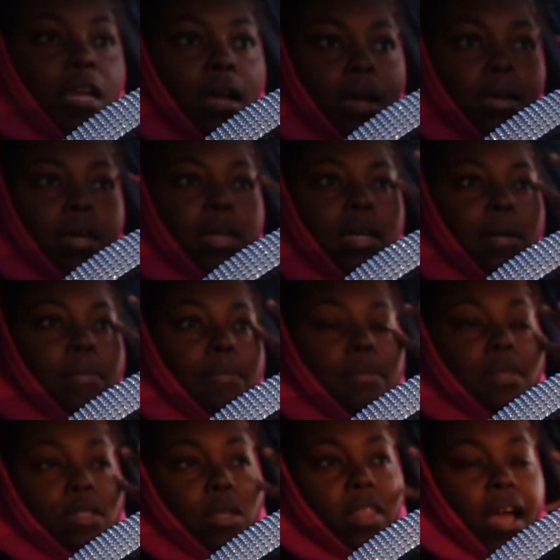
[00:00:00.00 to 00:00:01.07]
um,
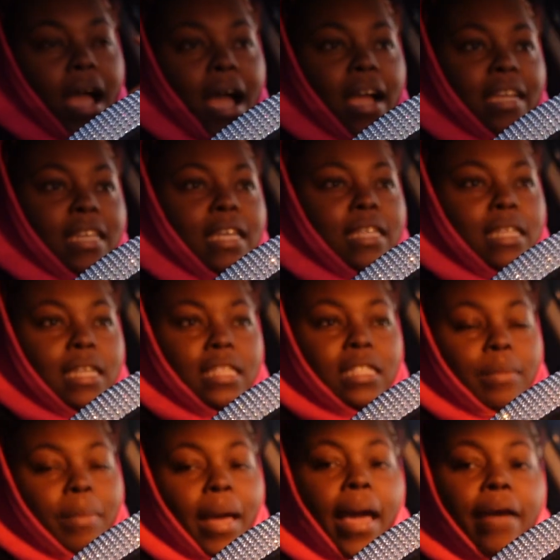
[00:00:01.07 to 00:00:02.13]
so that I can get
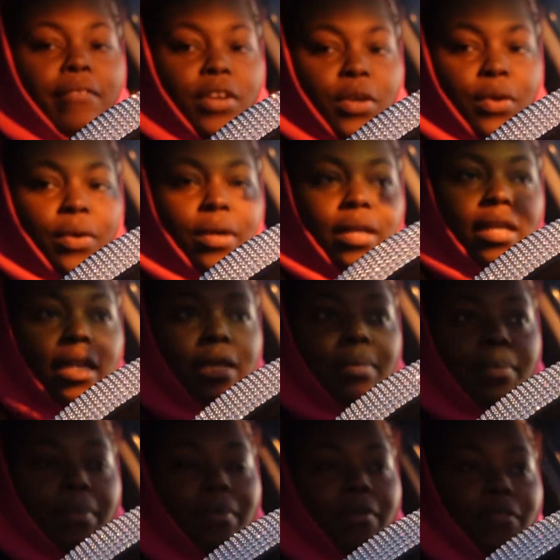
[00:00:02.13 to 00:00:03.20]
some heavy
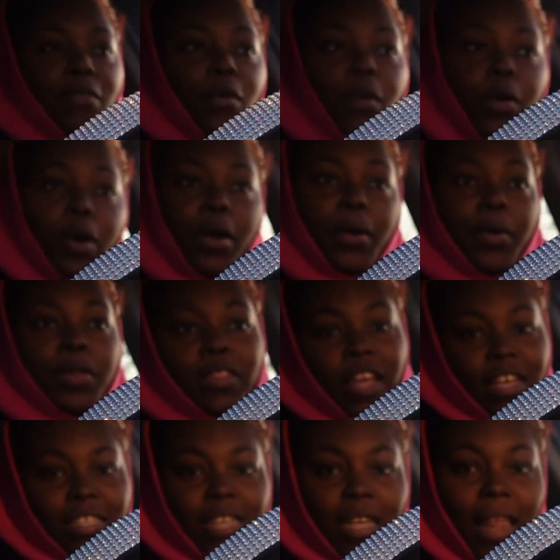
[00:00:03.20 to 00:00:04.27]
cream before
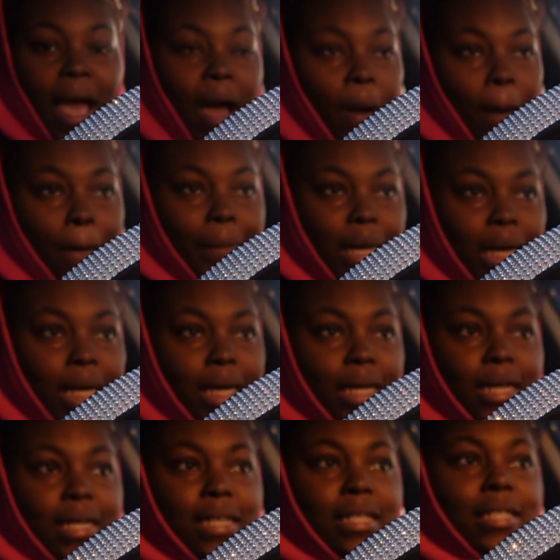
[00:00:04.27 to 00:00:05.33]
they sell out
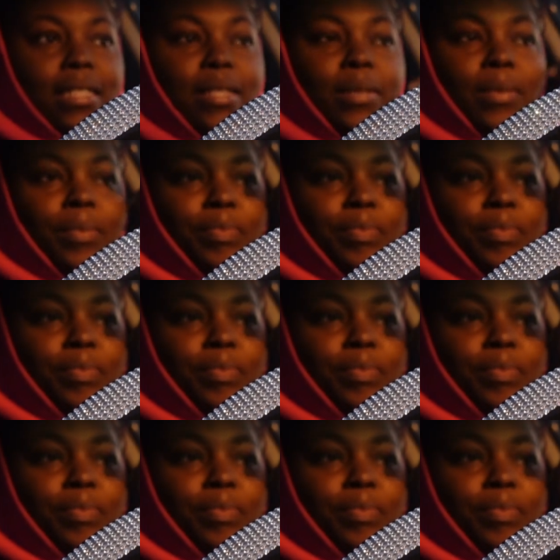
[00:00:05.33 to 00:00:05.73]
because